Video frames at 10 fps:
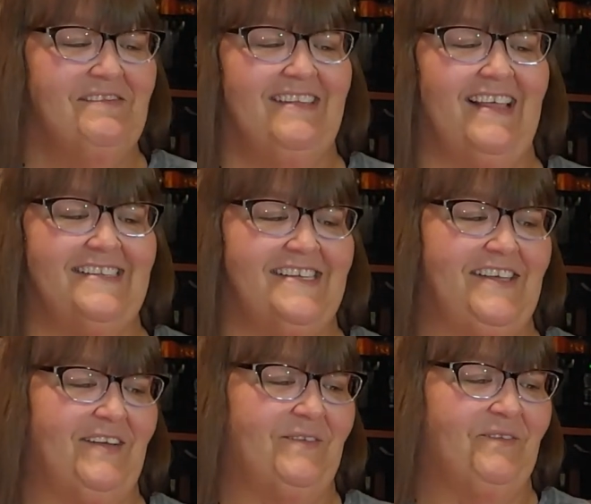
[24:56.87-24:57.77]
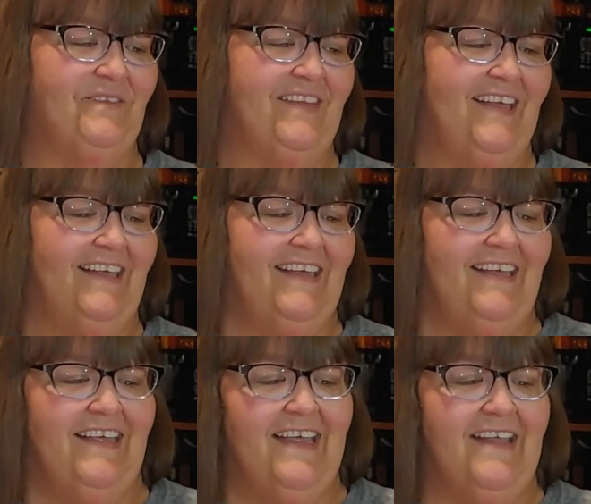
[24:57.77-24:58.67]
That's cute.
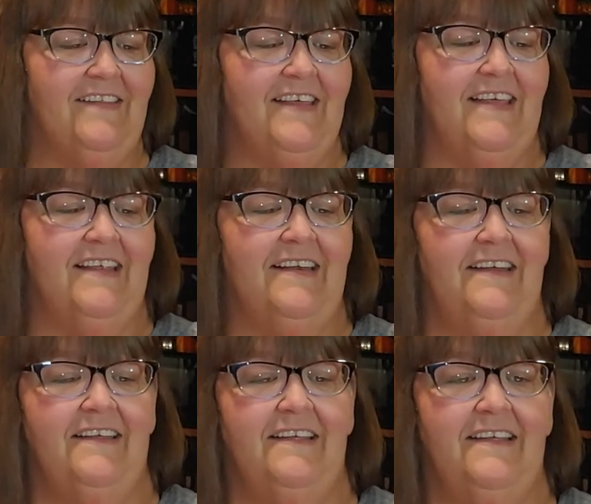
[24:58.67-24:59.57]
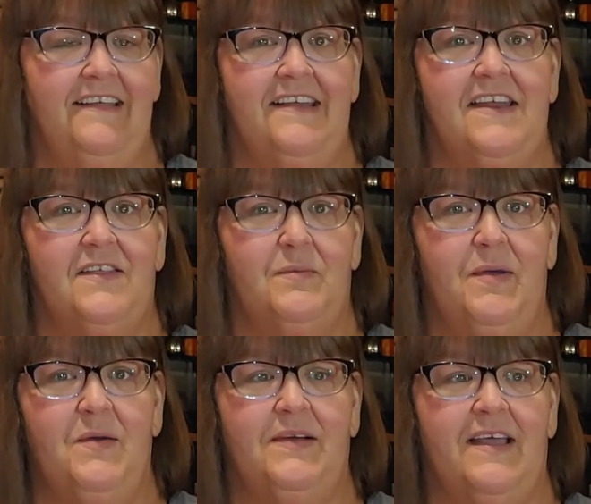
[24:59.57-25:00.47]
And then another
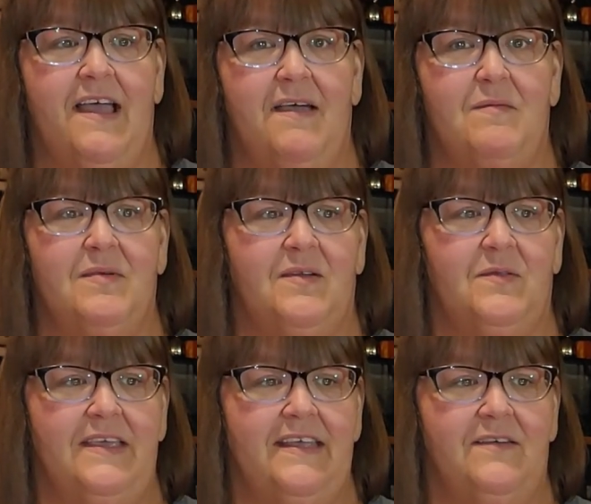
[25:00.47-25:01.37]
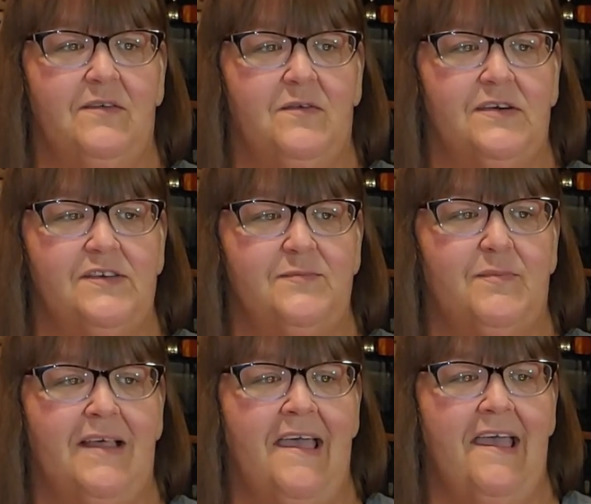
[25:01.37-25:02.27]
polka dot, but only in orange and
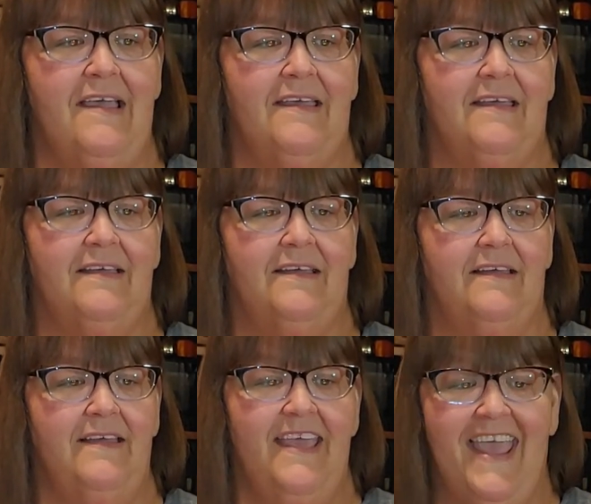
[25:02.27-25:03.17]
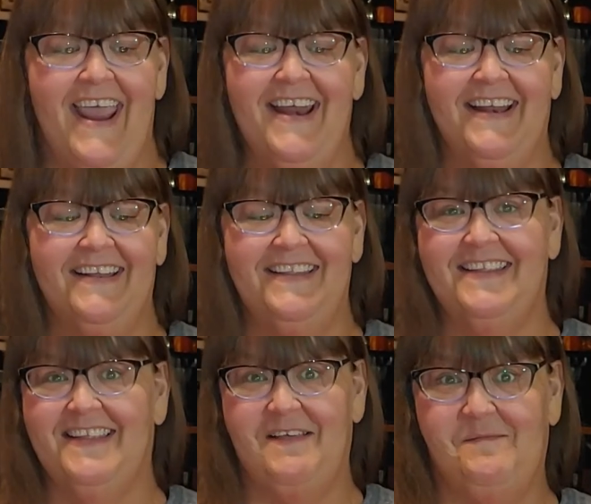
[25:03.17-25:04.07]
black.
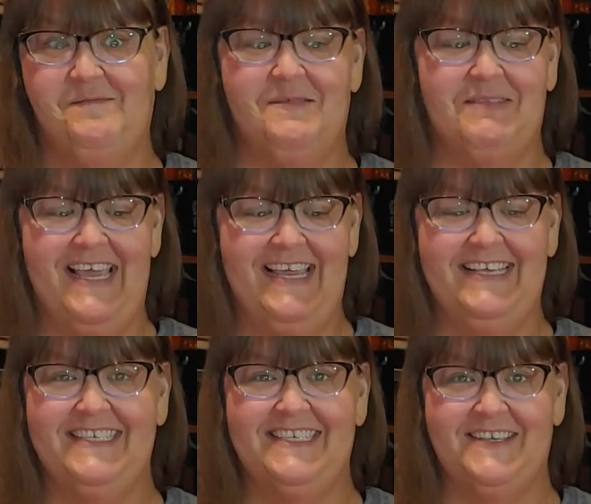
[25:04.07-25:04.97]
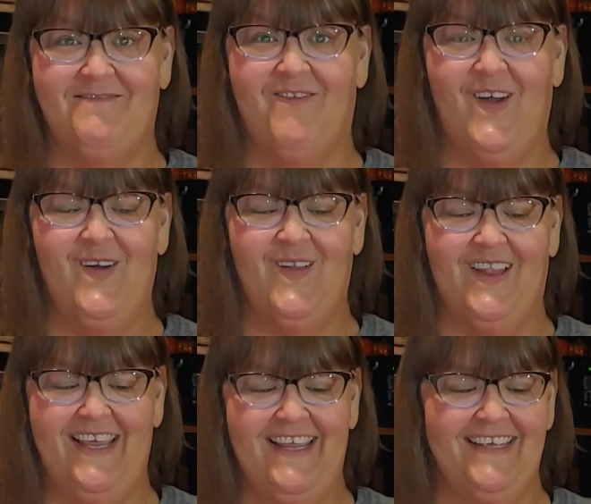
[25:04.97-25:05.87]
And the black is
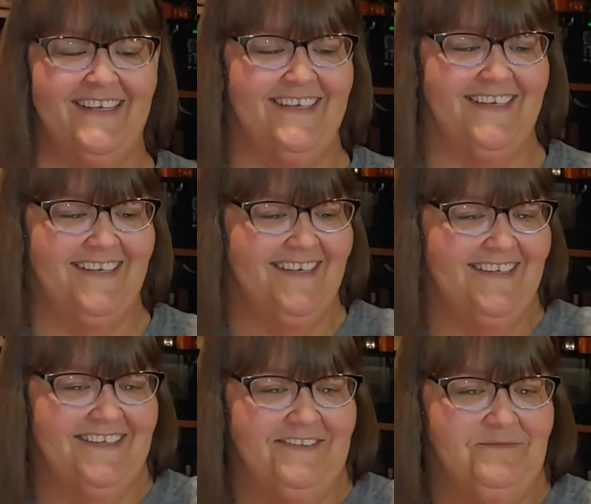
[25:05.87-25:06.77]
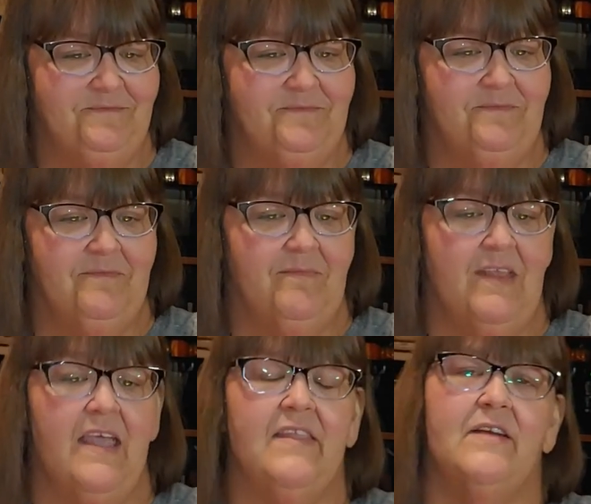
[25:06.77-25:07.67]
sparkly.
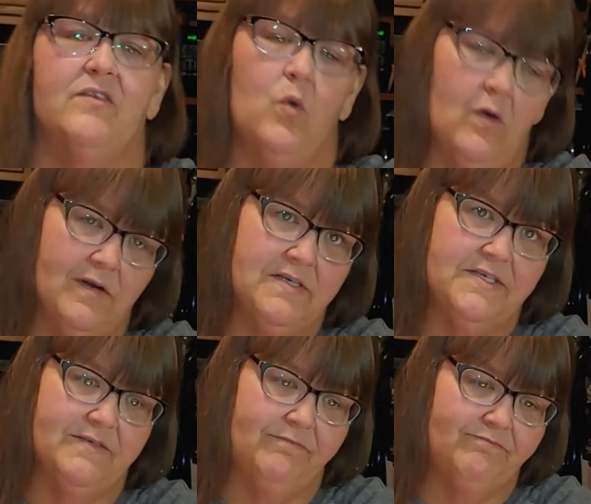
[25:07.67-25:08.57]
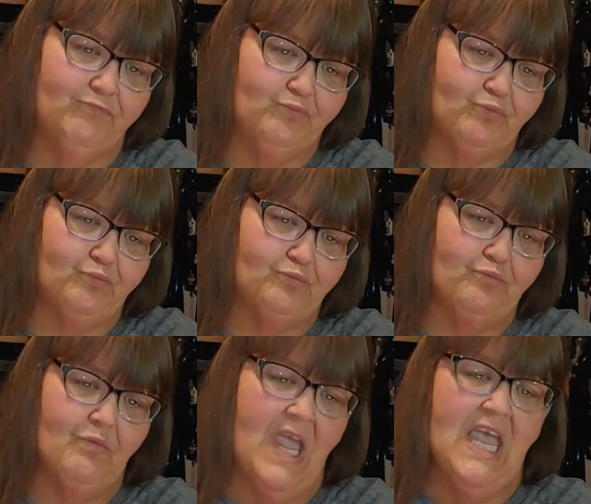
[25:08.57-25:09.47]
And then, of course,
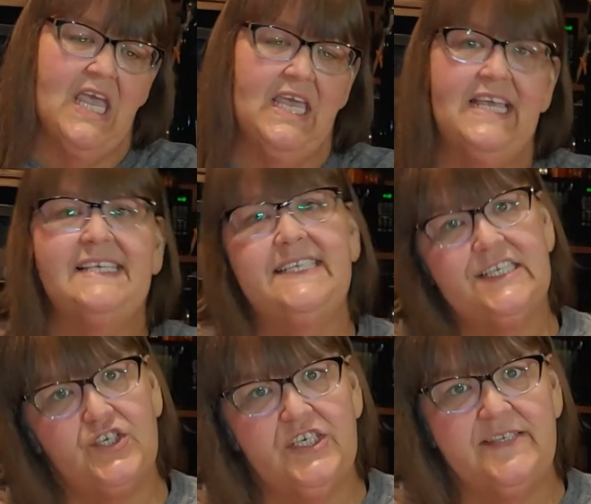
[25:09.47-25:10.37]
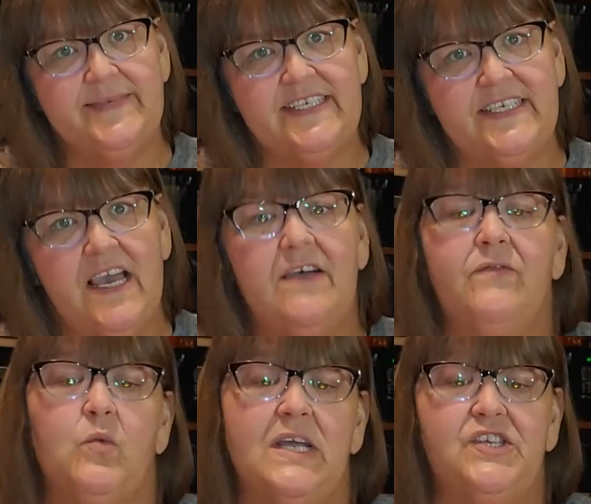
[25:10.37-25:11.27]
he sees Christmas
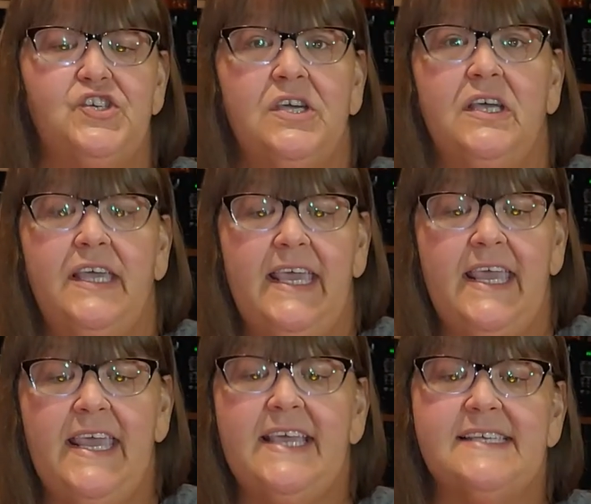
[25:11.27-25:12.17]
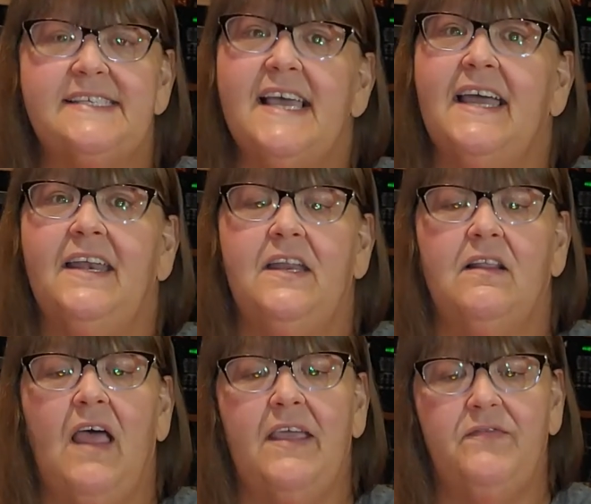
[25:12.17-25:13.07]
stuff, which he has said
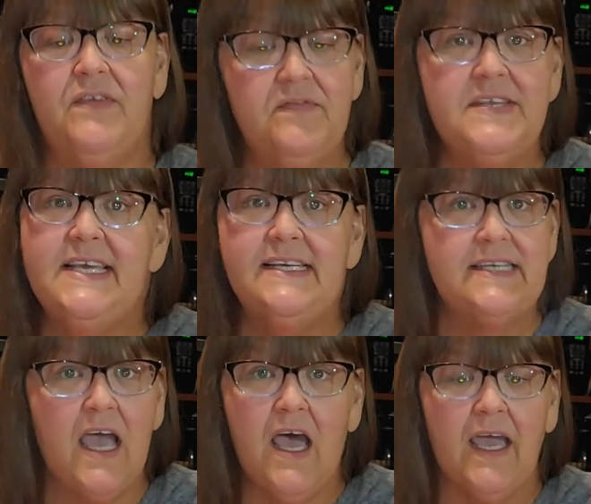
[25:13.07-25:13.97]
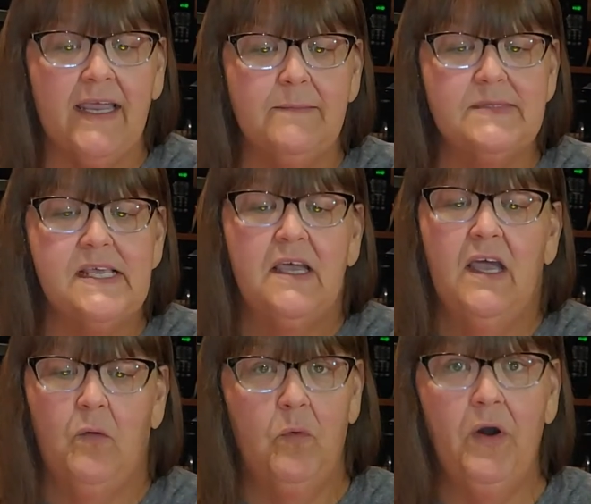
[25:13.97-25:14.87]
like 15 times,
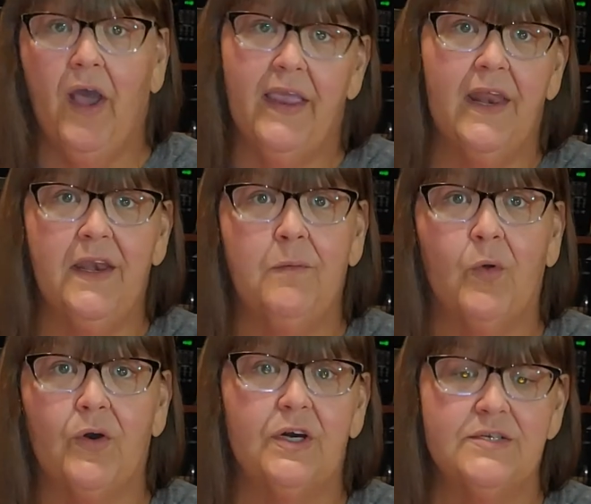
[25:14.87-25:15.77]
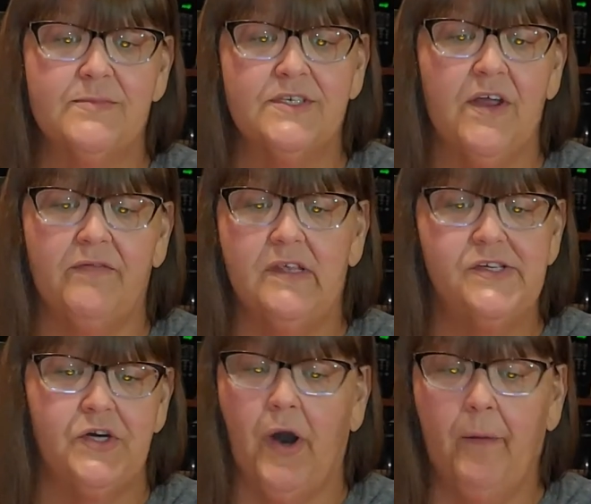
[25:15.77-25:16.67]
we're not getting any more Christmas stuff
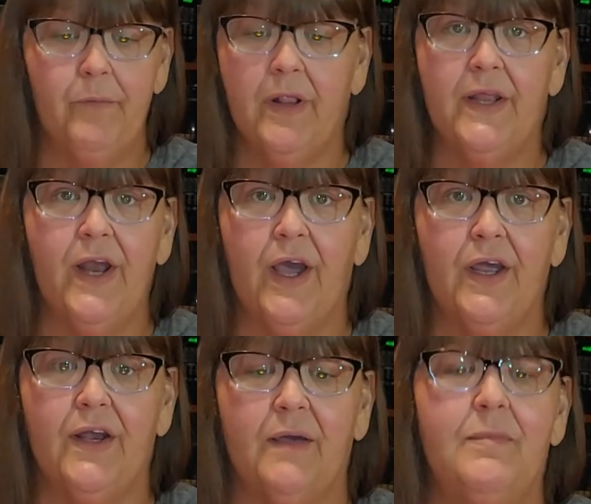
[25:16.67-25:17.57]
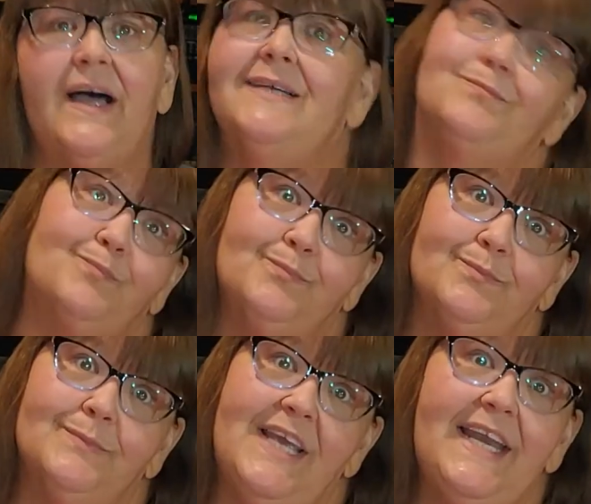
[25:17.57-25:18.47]
this year. I'm really not gonna, but
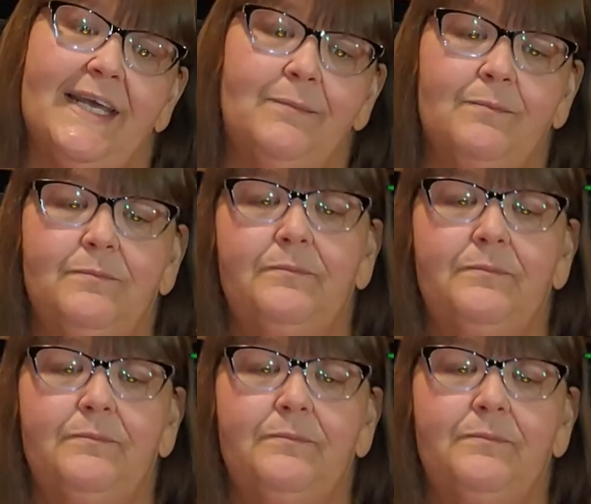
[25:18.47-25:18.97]
he did.